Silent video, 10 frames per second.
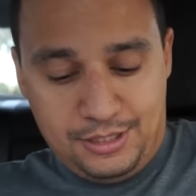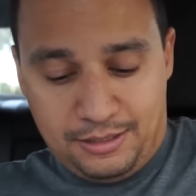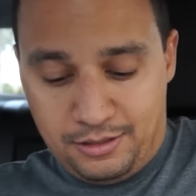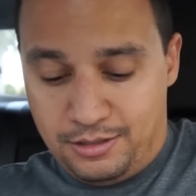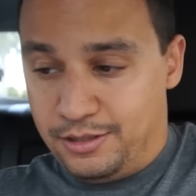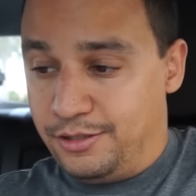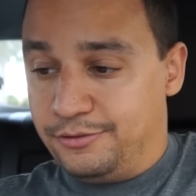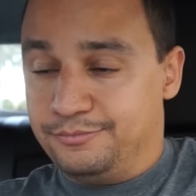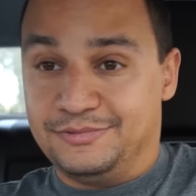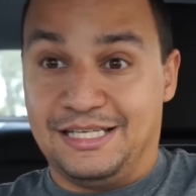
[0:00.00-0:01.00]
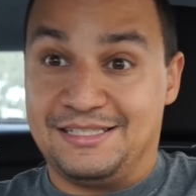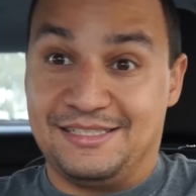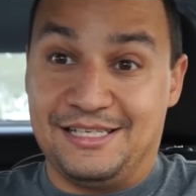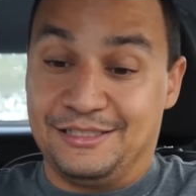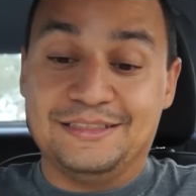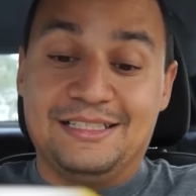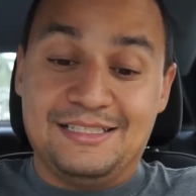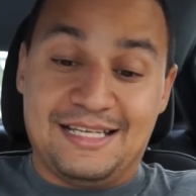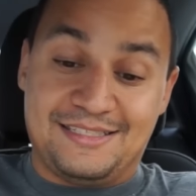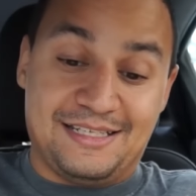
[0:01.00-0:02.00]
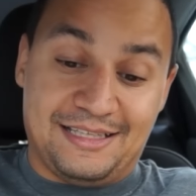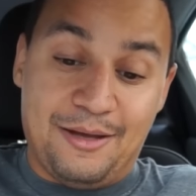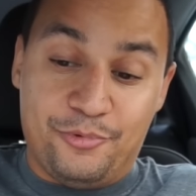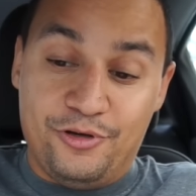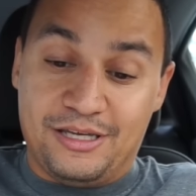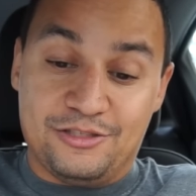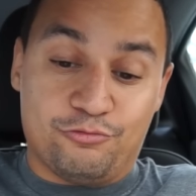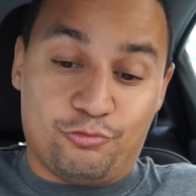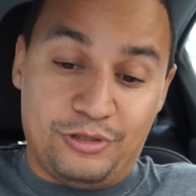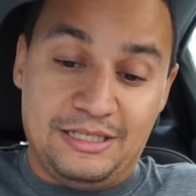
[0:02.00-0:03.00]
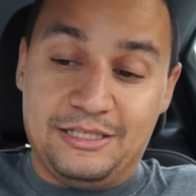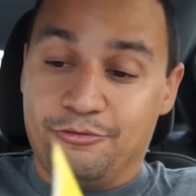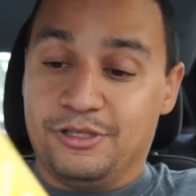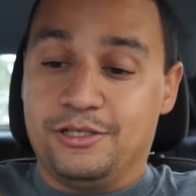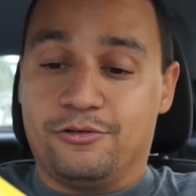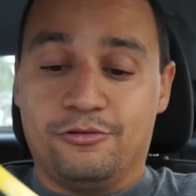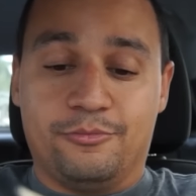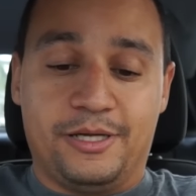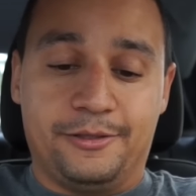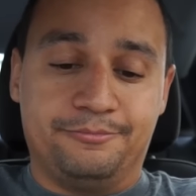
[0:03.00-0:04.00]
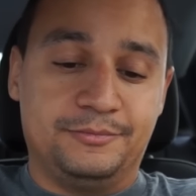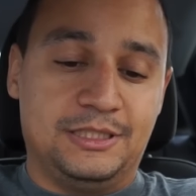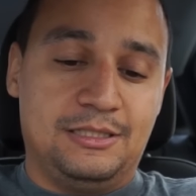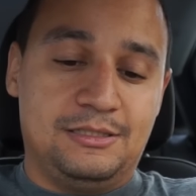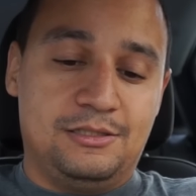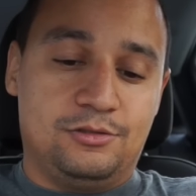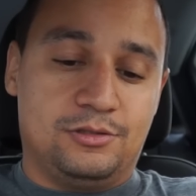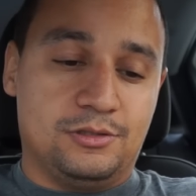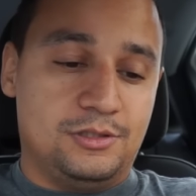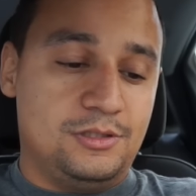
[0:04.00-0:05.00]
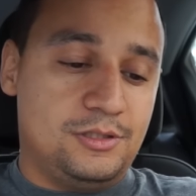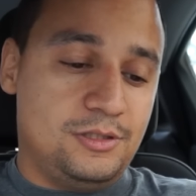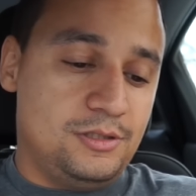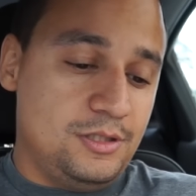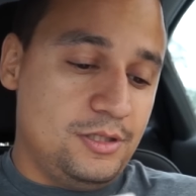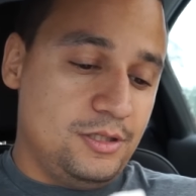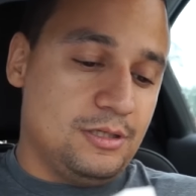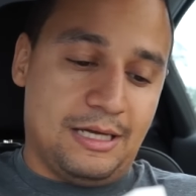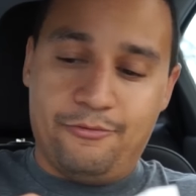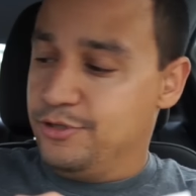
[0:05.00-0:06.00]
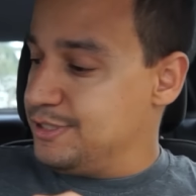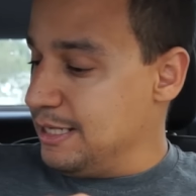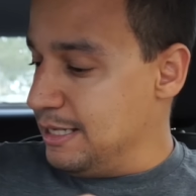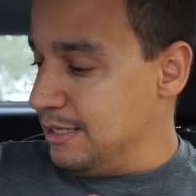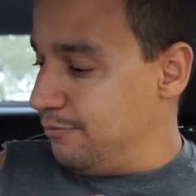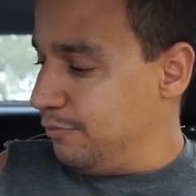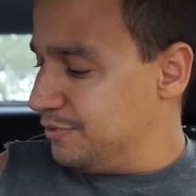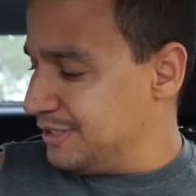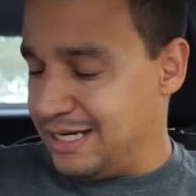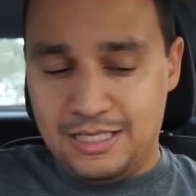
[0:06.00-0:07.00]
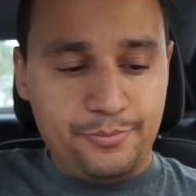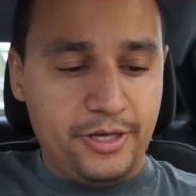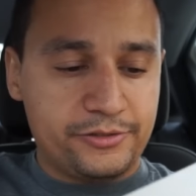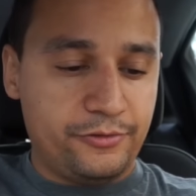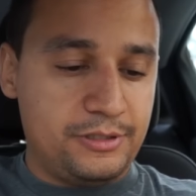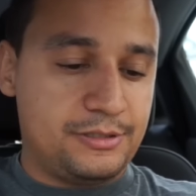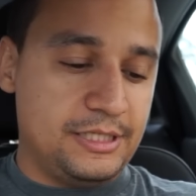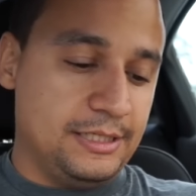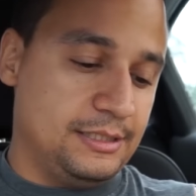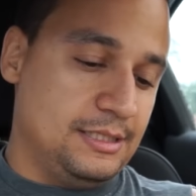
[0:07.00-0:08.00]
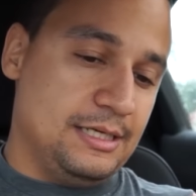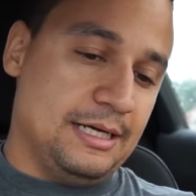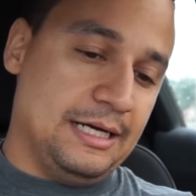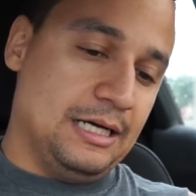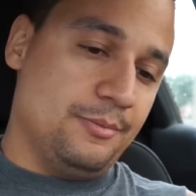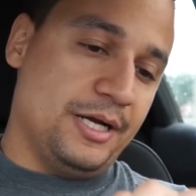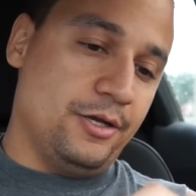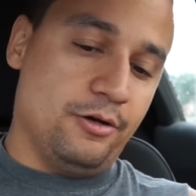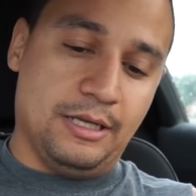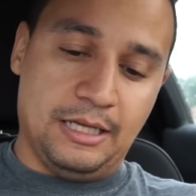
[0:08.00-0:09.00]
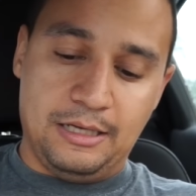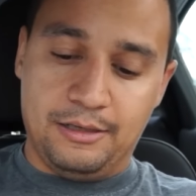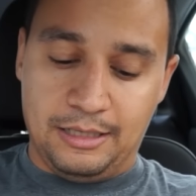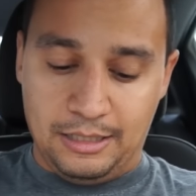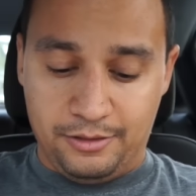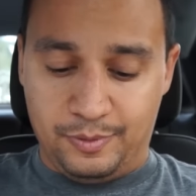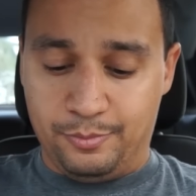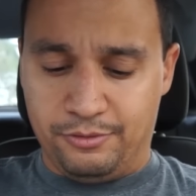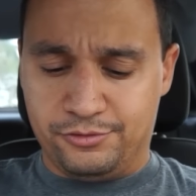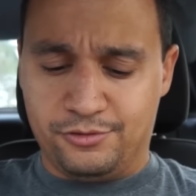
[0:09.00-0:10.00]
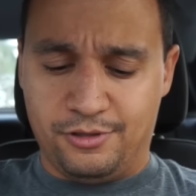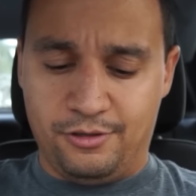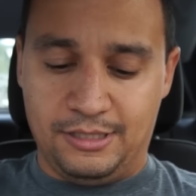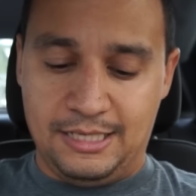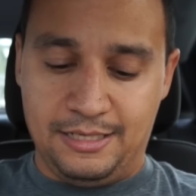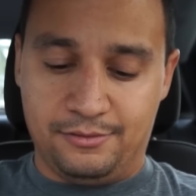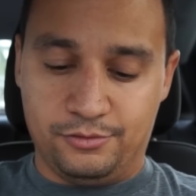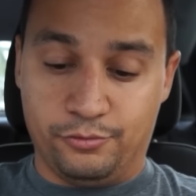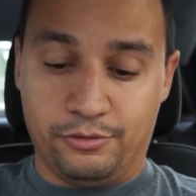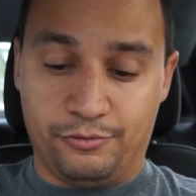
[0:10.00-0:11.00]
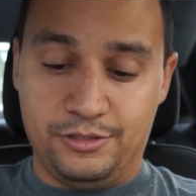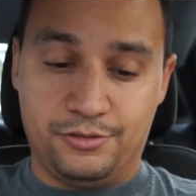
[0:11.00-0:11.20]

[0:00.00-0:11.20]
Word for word: jacket on here. That's sick. That's sick. That book is really, really cool, man. It was uh, what was that? 80 bucks for this thing. Um, I know a lot, a lot of people. I was looking online, doing a re